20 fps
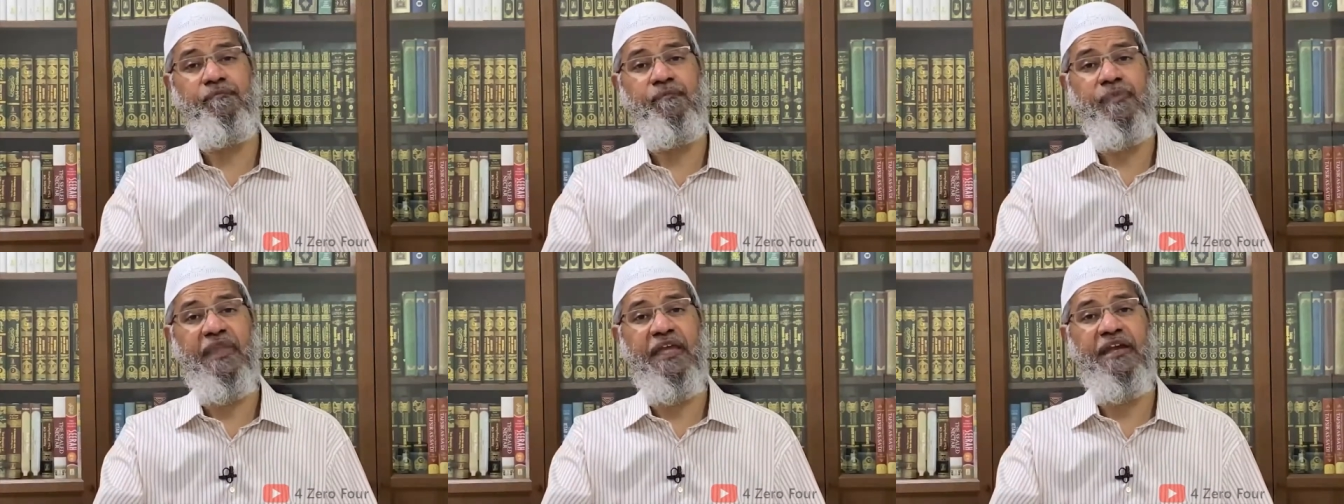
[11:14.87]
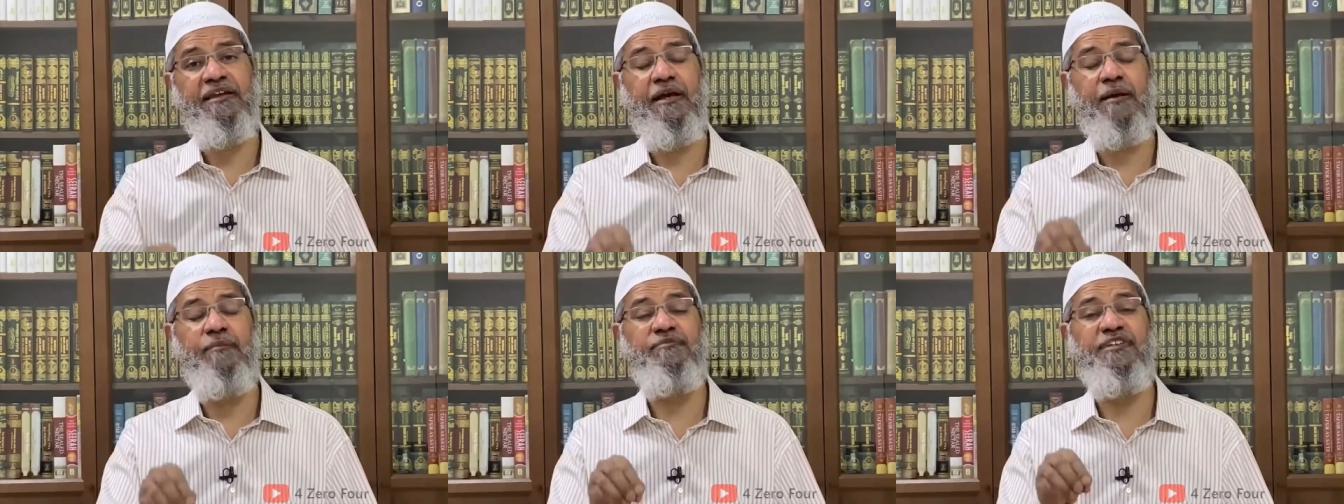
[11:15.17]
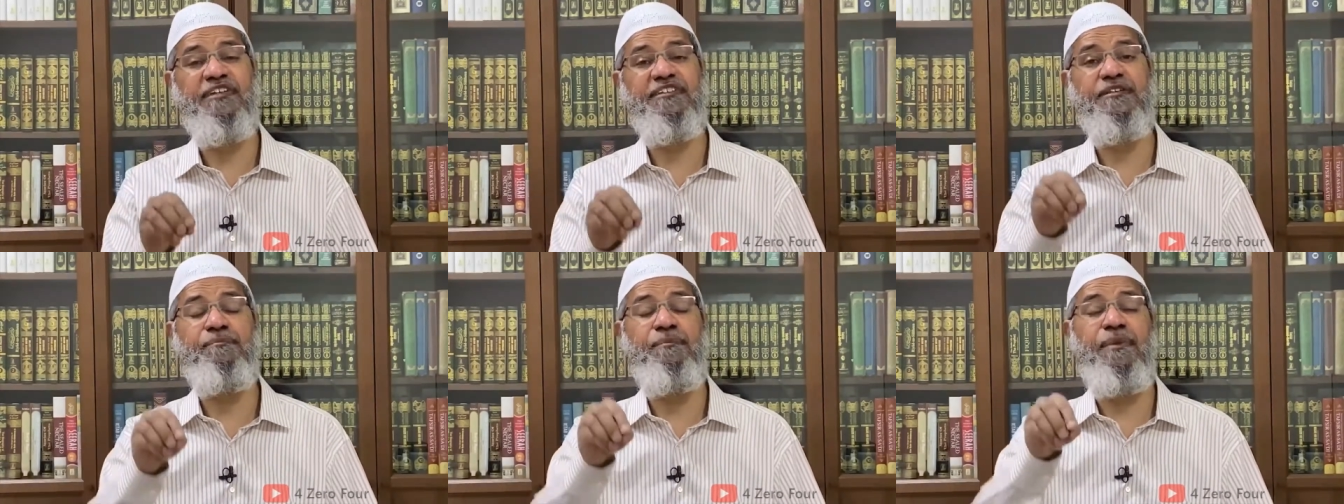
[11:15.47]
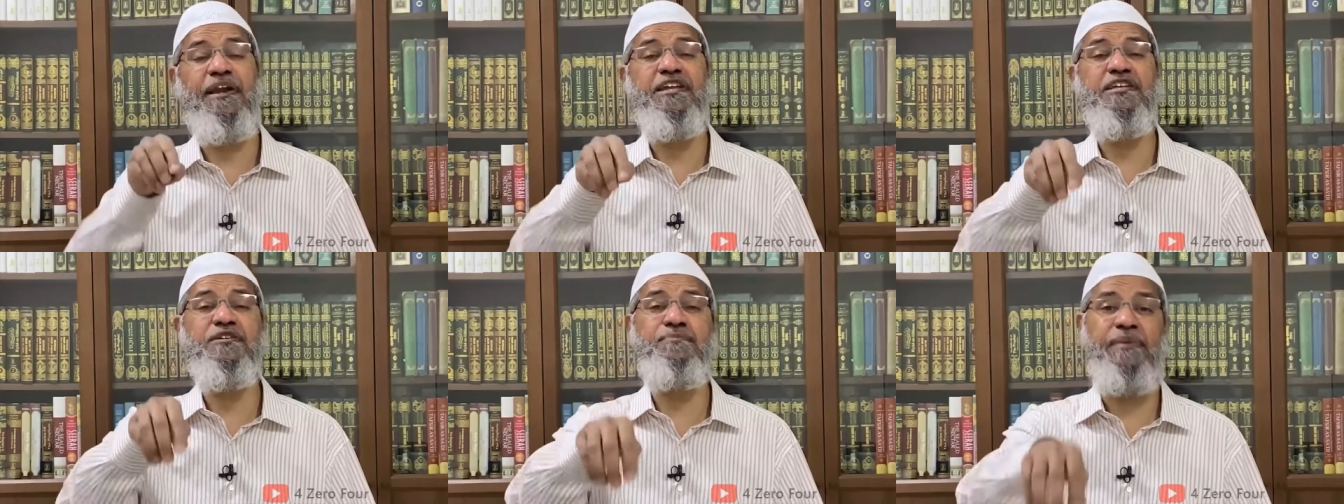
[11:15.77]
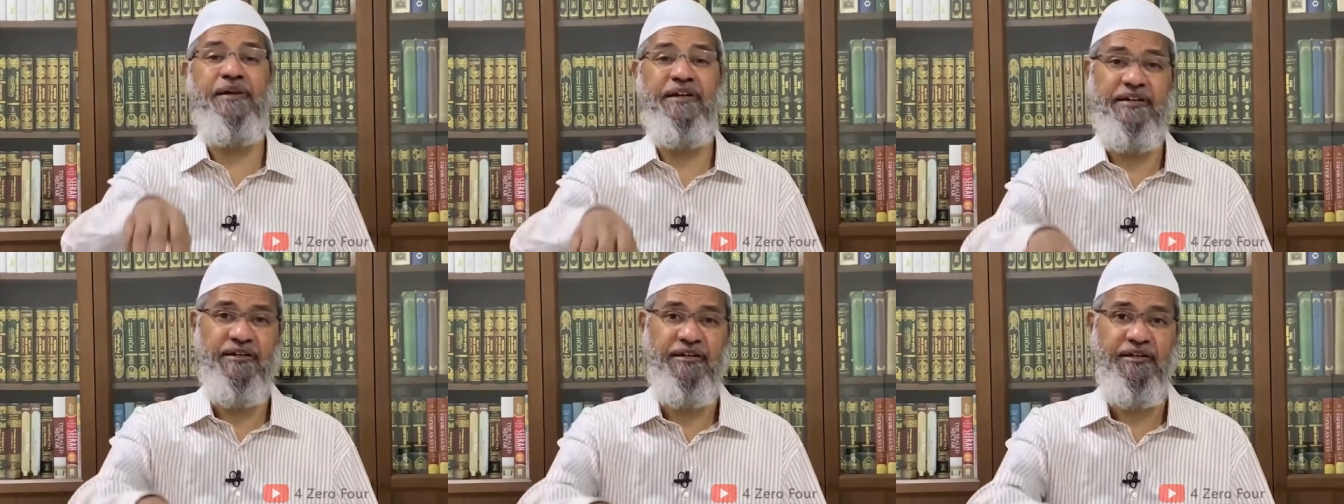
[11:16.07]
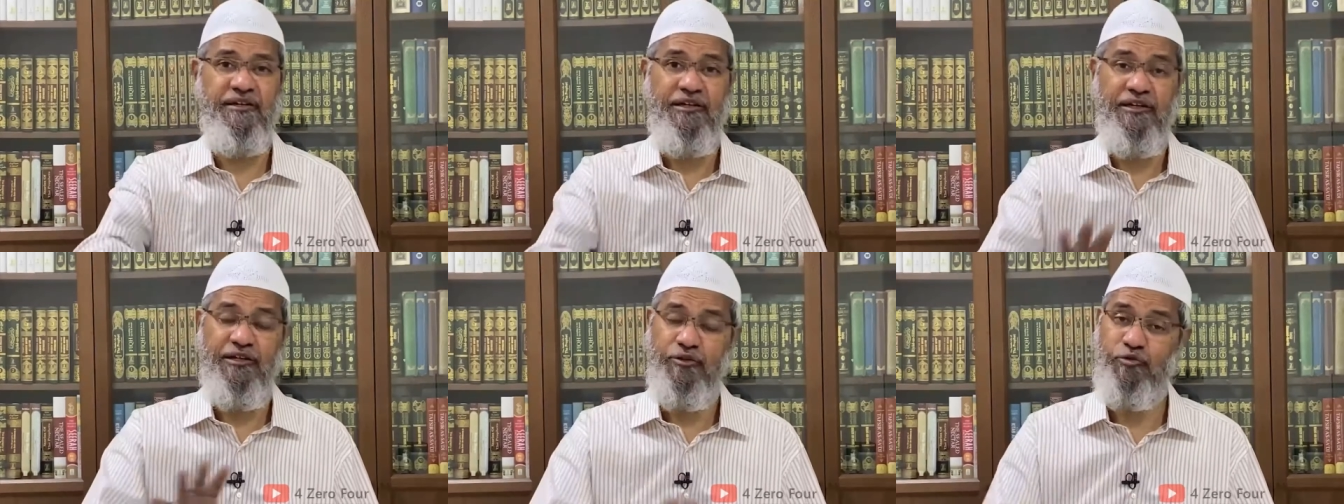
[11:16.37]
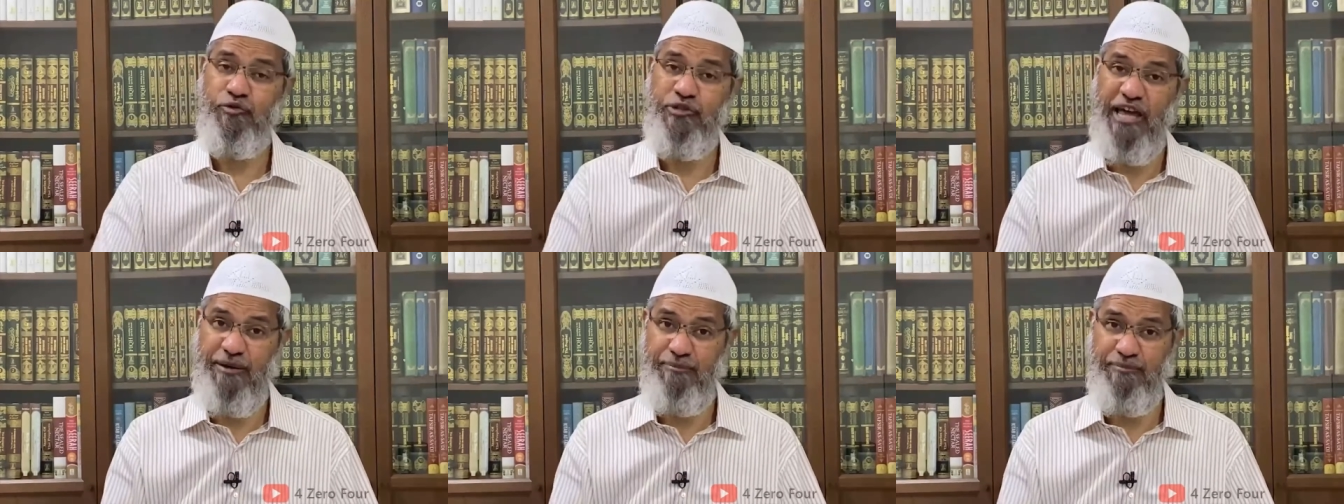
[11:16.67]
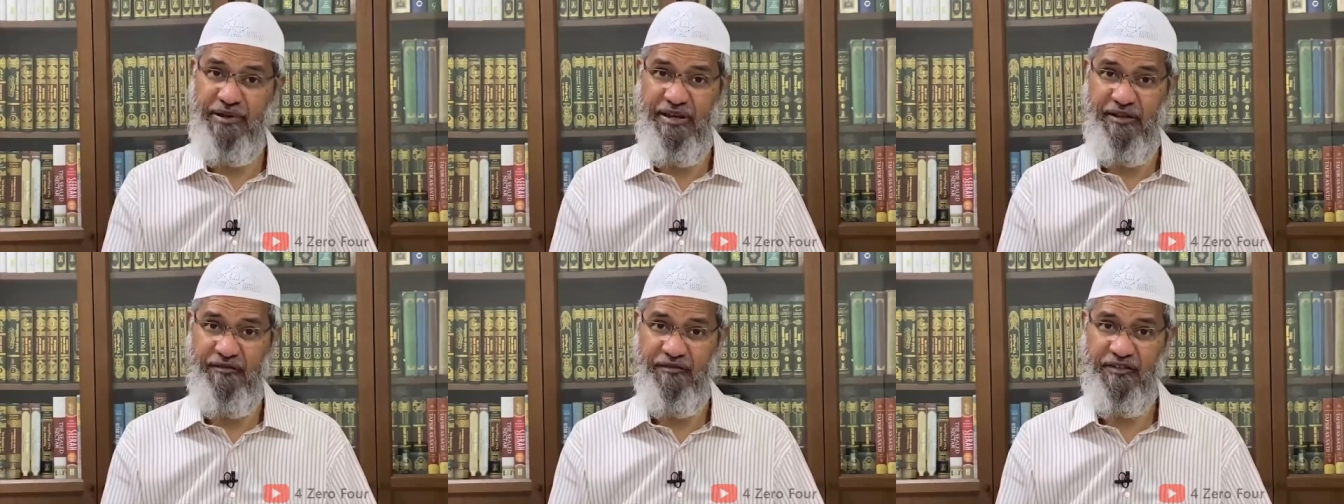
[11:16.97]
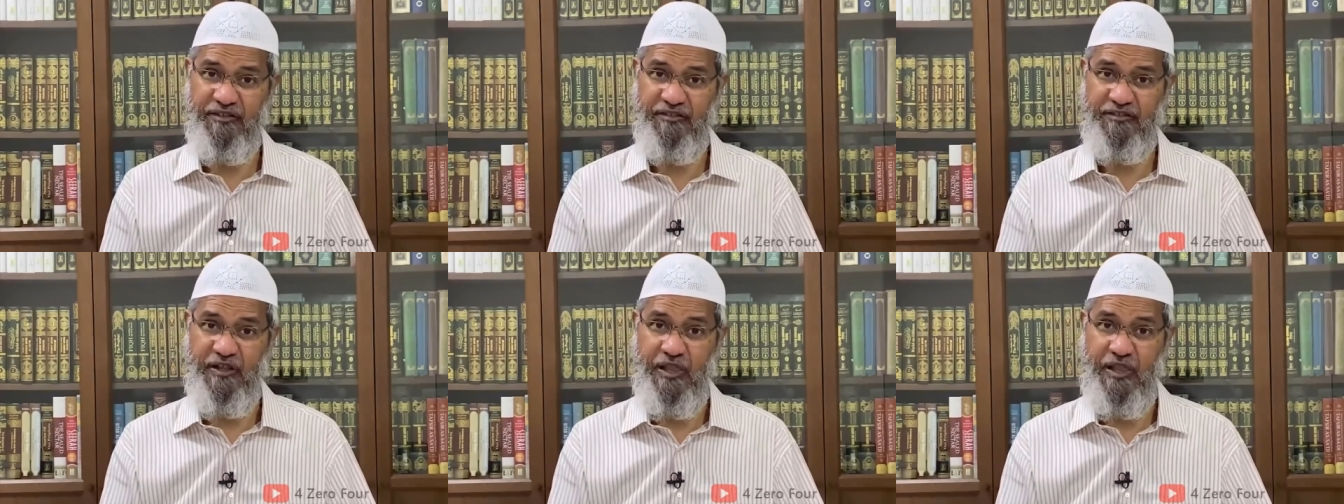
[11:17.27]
it comes as a punishment to the unbelievers.